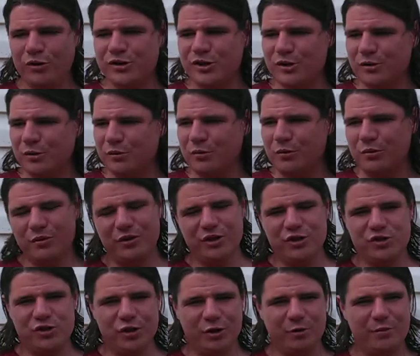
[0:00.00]
II,
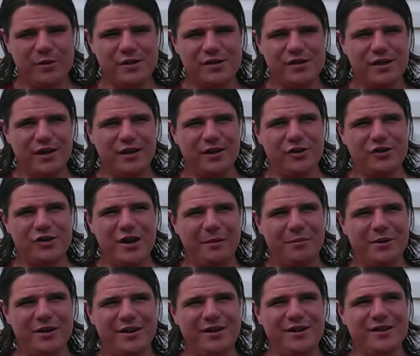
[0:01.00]
the Germans and the
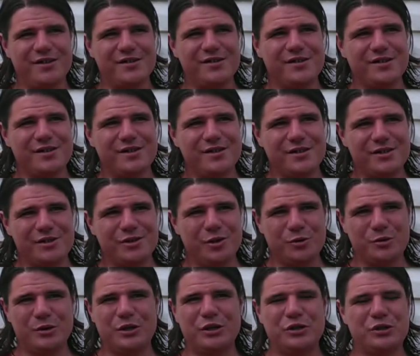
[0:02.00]
Japanese.
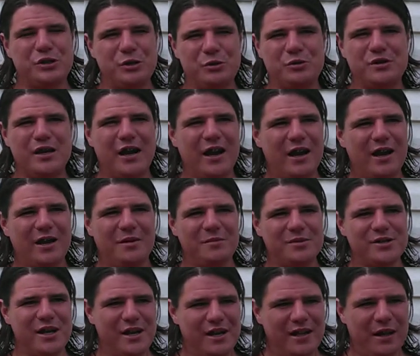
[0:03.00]
Those were the two
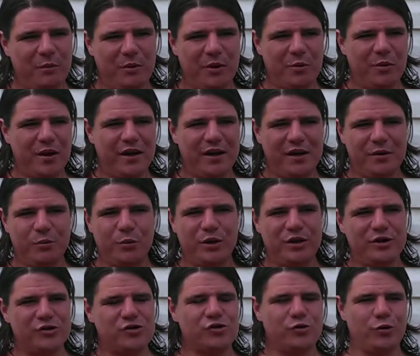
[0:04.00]
times that we went in, we
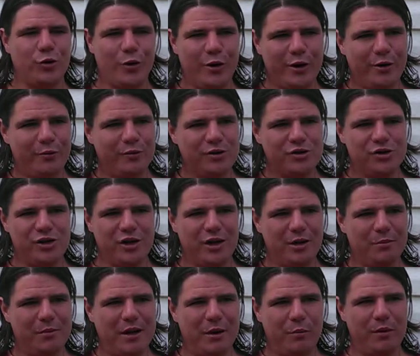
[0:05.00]
destroyed a
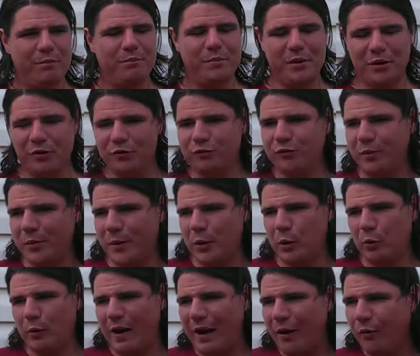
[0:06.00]
regime, and we built from the
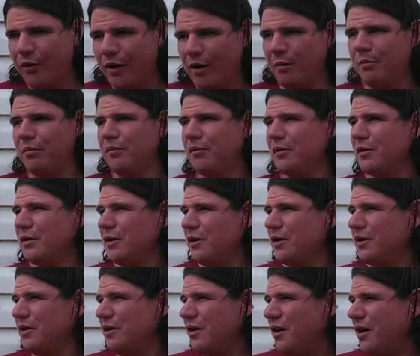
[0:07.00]
ground up
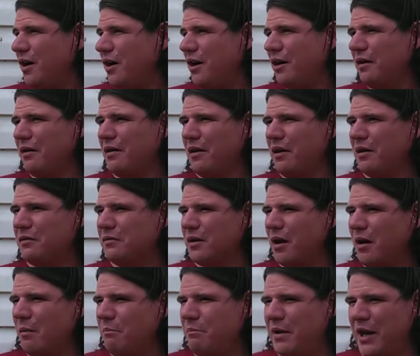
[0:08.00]

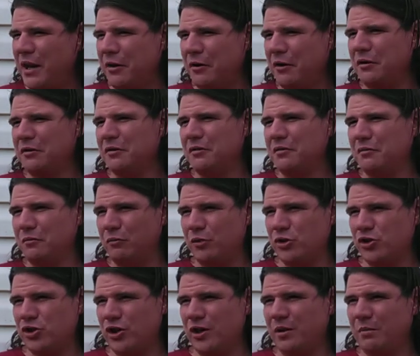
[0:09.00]
a better
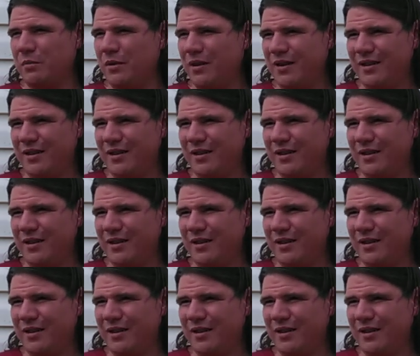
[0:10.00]
regime.